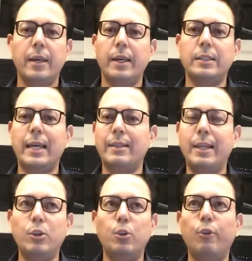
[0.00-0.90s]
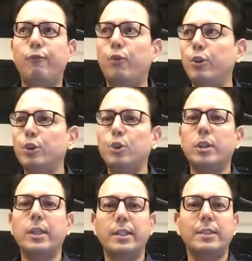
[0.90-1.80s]
And then you don't focus on the
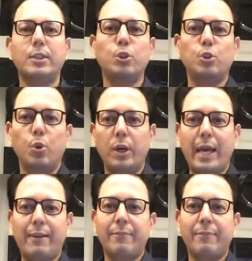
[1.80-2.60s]
things that you don't have,